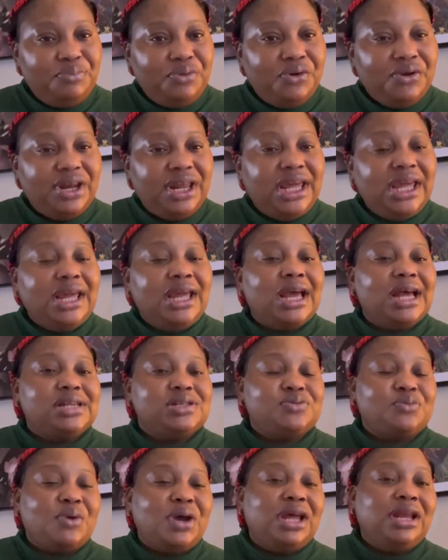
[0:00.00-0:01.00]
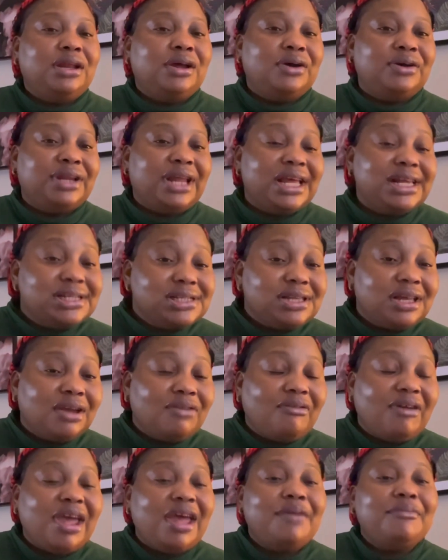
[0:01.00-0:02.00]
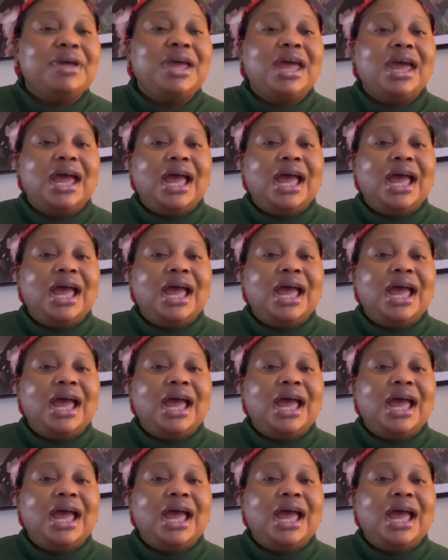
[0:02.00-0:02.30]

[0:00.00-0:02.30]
beauty as well on instagram